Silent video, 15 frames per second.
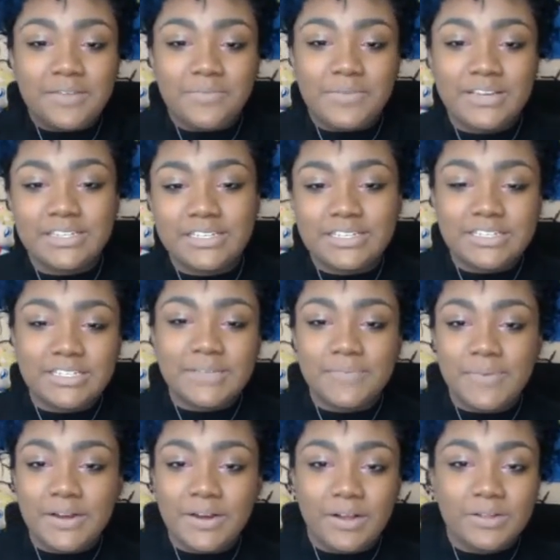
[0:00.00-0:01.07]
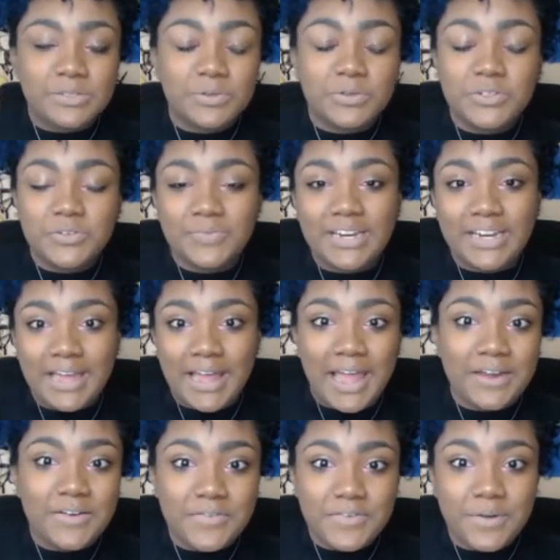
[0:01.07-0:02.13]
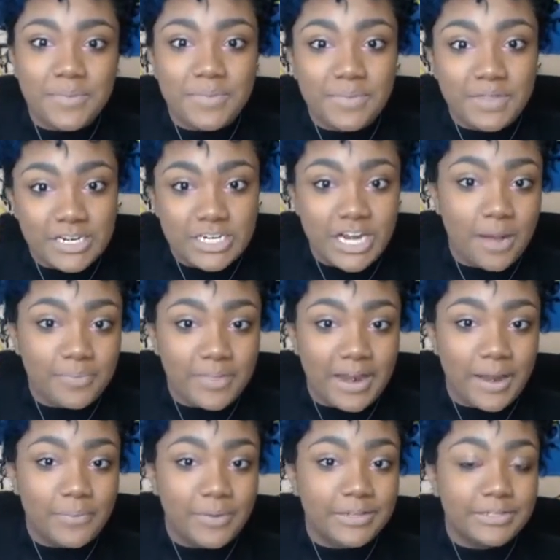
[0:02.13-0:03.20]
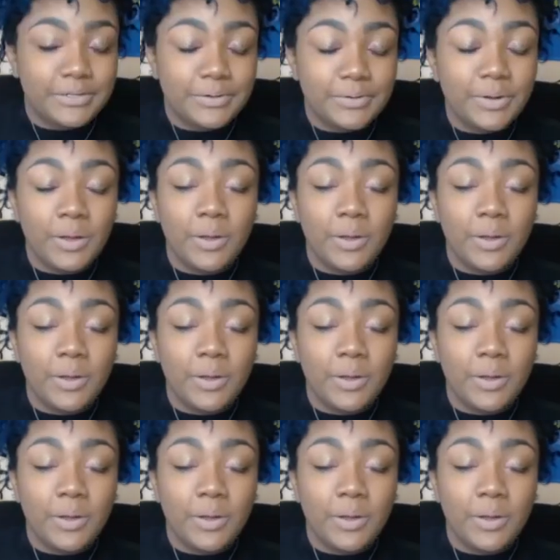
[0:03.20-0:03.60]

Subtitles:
because he disappeared on social media and from the shop that I went to.